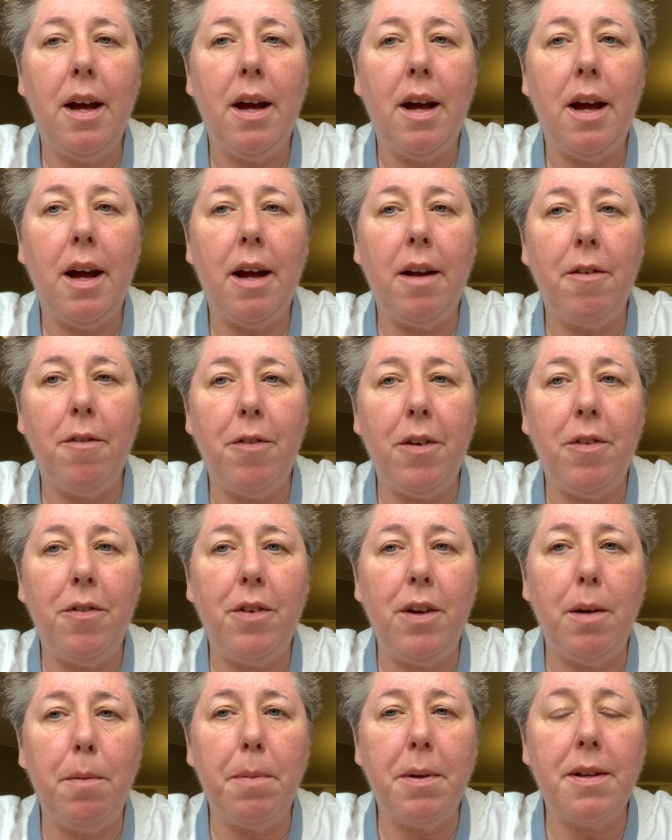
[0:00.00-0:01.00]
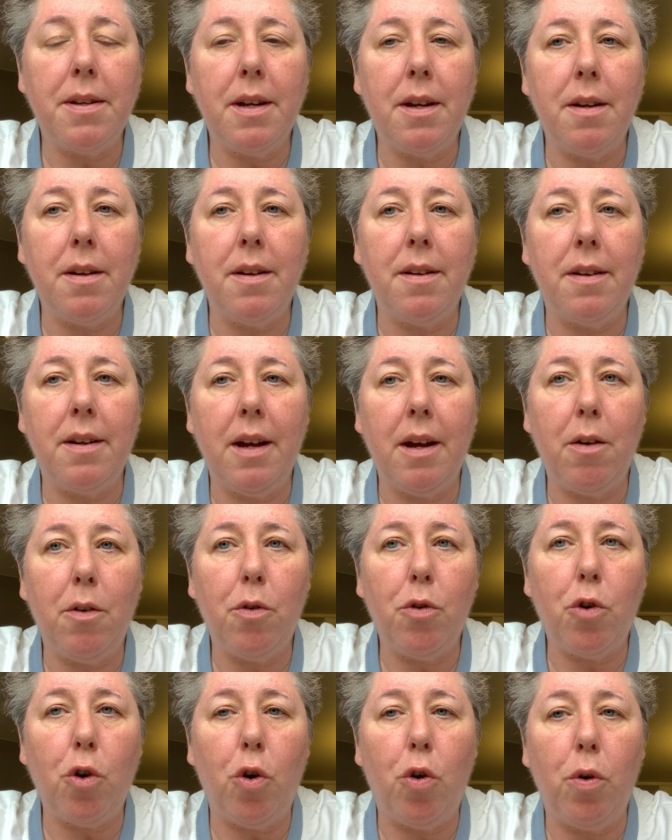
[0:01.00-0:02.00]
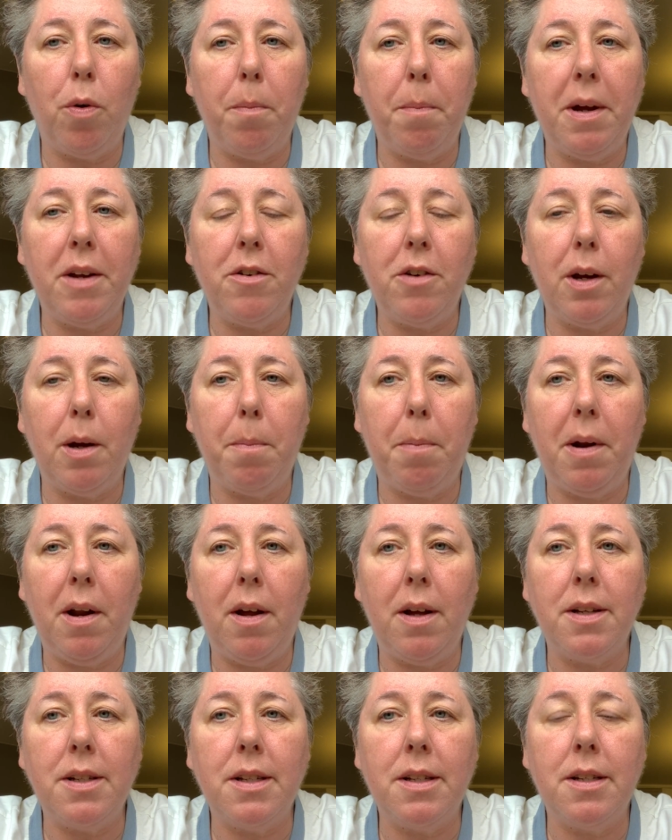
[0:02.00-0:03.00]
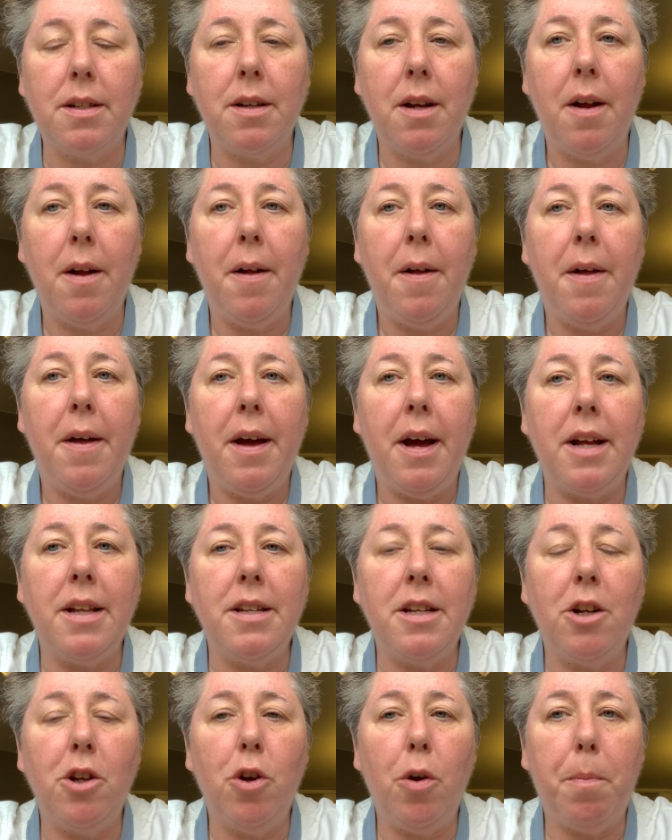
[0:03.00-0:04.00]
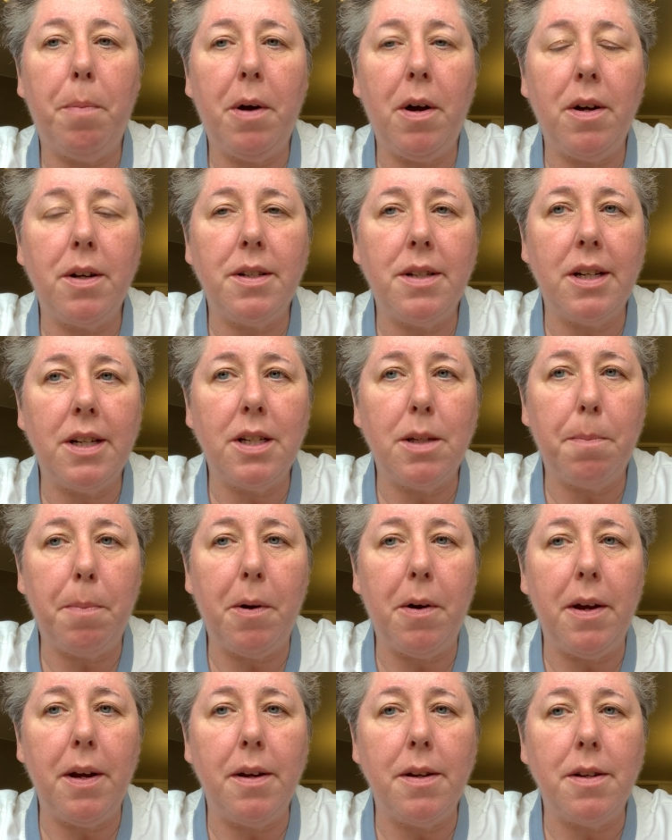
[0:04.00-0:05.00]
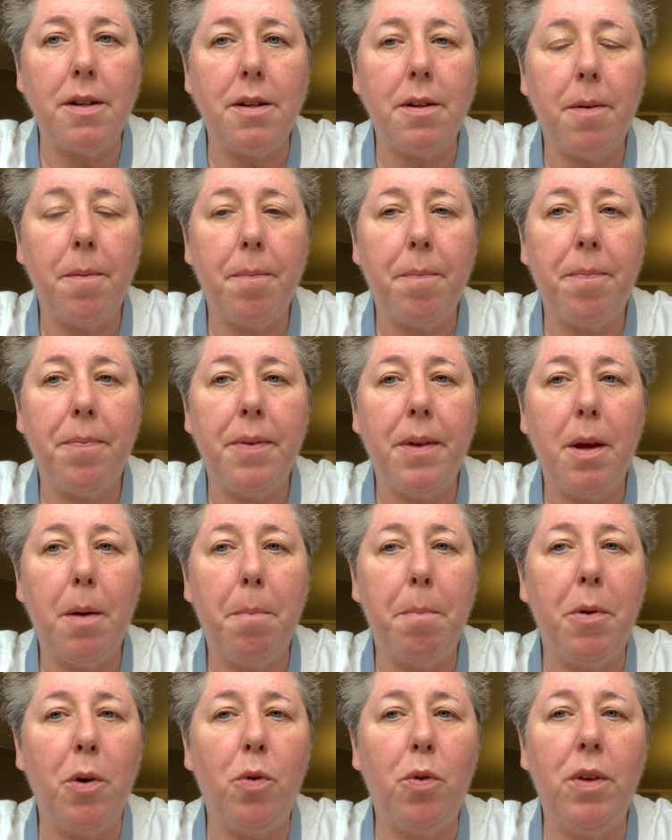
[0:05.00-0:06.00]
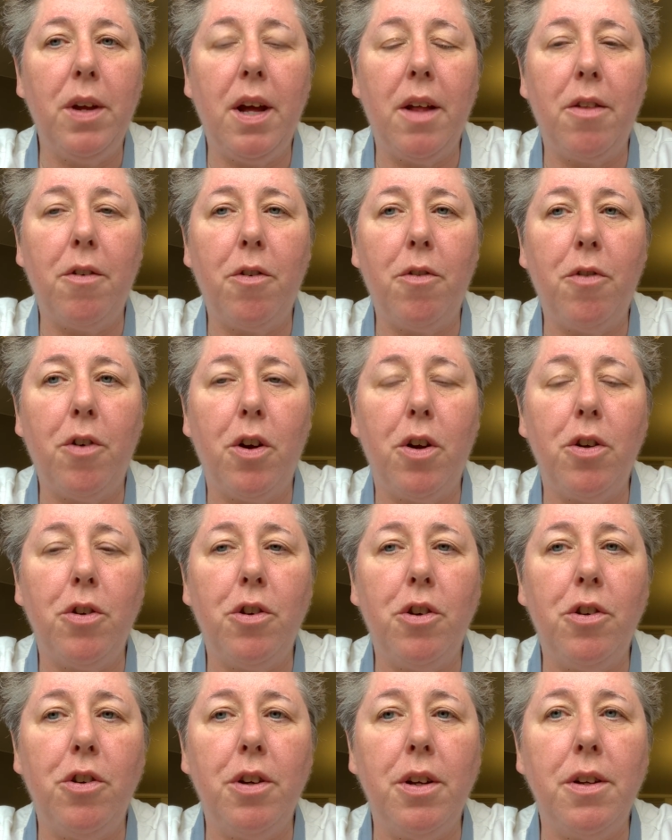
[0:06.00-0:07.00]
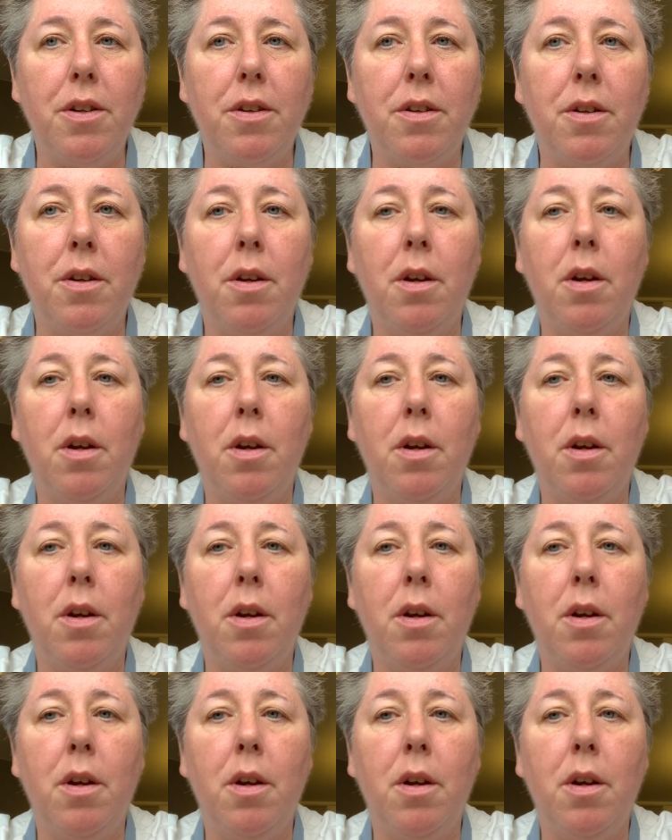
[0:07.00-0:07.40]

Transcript: and 15% discount on Magic Plus until your pass expires. But all the other advantages,